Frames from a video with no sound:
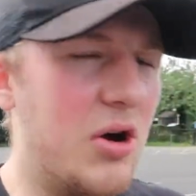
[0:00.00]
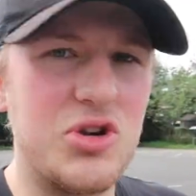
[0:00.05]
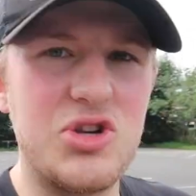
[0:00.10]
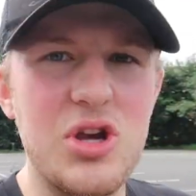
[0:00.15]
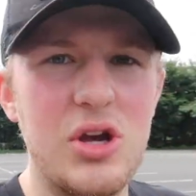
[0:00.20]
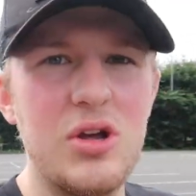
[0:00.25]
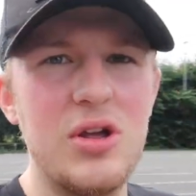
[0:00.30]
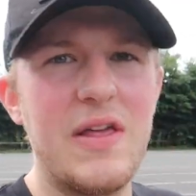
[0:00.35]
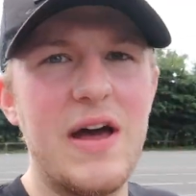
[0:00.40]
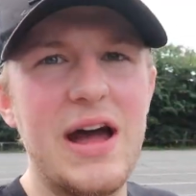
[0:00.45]
I'll
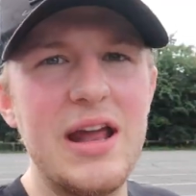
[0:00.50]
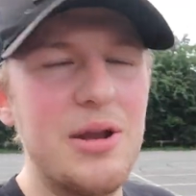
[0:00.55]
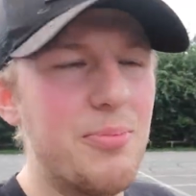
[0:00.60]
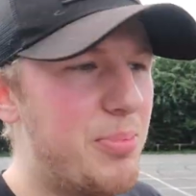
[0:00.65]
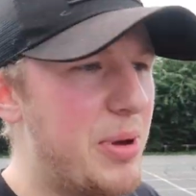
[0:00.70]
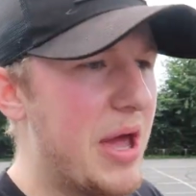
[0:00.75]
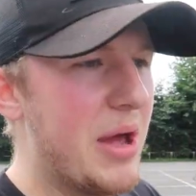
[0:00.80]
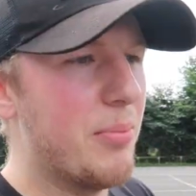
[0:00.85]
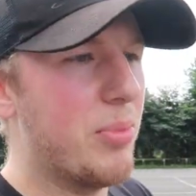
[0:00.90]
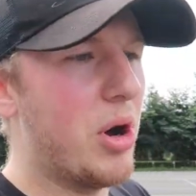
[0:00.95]
show you that in a
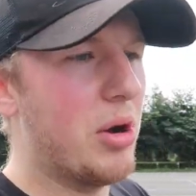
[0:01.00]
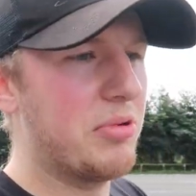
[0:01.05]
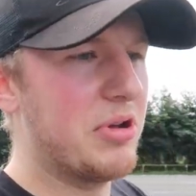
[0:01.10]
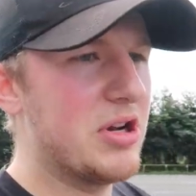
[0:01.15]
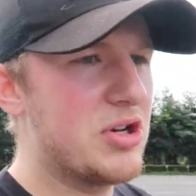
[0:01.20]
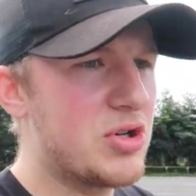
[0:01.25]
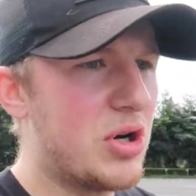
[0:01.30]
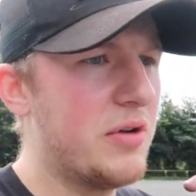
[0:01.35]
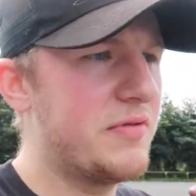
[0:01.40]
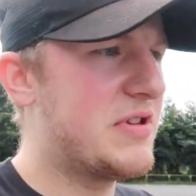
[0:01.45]
bit, but I'm
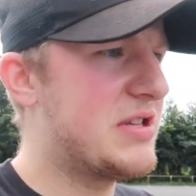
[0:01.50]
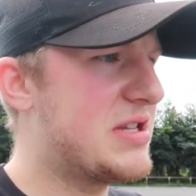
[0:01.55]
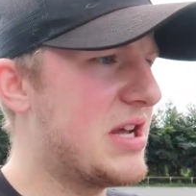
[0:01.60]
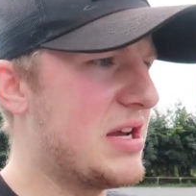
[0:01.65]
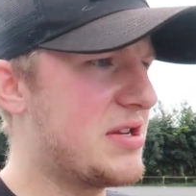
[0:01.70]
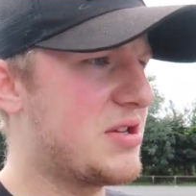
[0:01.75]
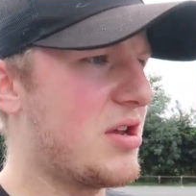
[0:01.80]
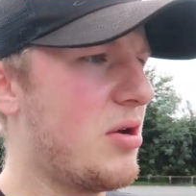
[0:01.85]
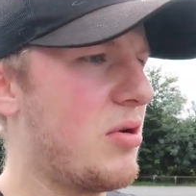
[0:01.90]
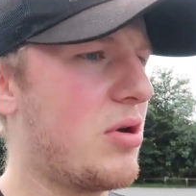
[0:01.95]
gonna drive to
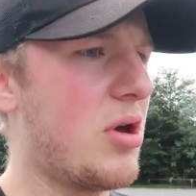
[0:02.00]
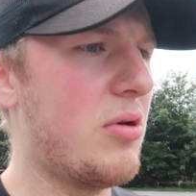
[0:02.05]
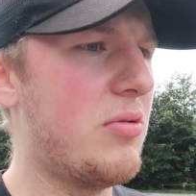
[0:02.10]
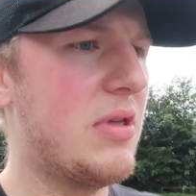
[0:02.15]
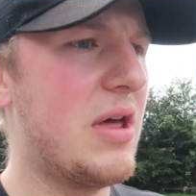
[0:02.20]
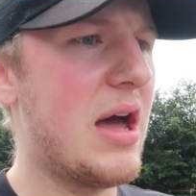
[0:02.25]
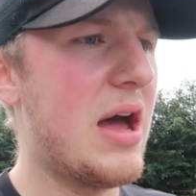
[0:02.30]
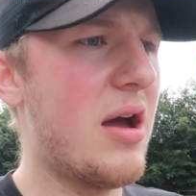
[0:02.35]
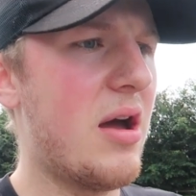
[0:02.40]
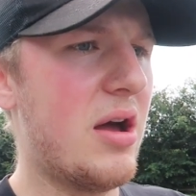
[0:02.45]
Tesco, go
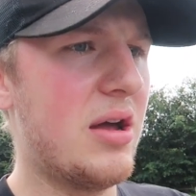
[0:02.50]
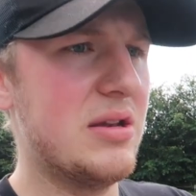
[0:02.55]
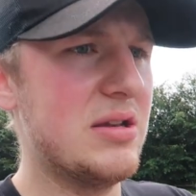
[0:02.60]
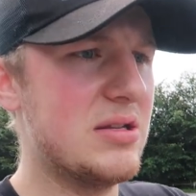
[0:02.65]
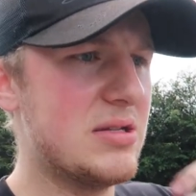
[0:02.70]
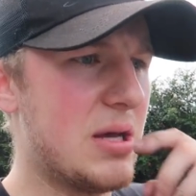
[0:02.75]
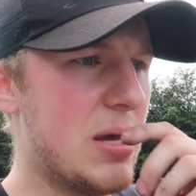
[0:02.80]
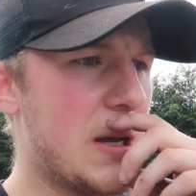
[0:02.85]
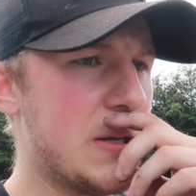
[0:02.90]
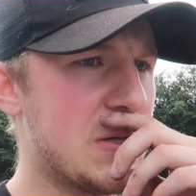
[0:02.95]
there,
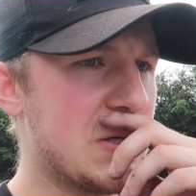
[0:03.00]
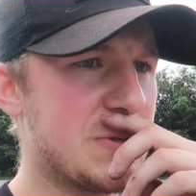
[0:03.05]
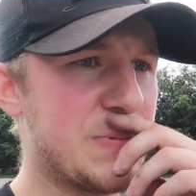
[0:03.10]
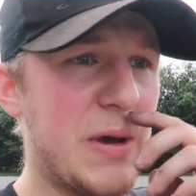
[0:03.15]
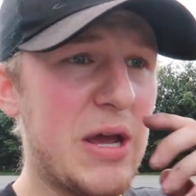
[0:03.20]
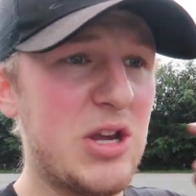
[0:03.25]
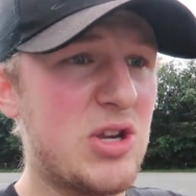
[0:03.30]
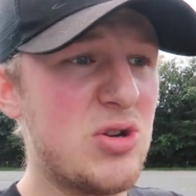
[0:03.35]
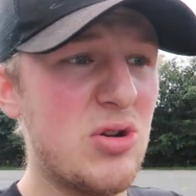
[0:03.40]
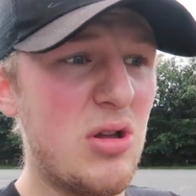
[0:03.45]
and just
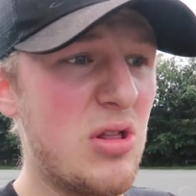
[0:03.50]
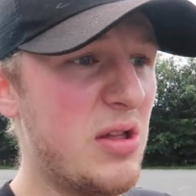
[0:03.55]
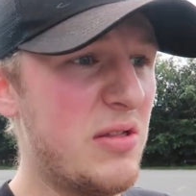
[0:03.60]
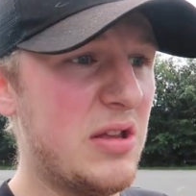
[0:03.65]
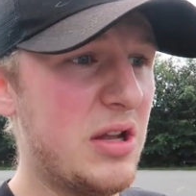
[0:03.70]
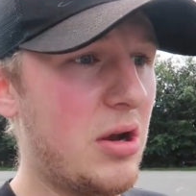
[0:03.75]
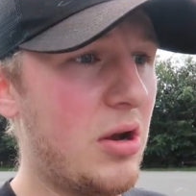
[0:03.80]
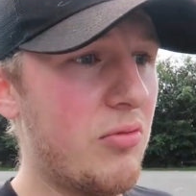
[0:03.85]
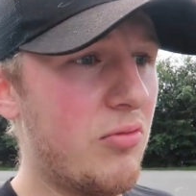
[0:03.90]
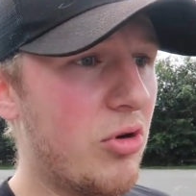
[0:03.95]
make sure that
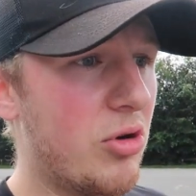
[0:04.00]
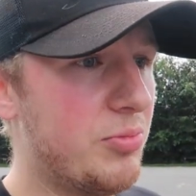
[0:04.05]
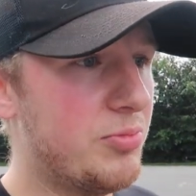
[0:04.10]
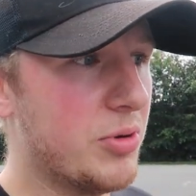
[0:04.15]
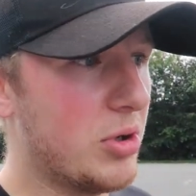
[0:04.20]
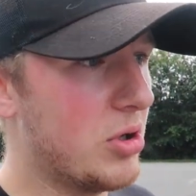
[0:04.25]
they don't rub.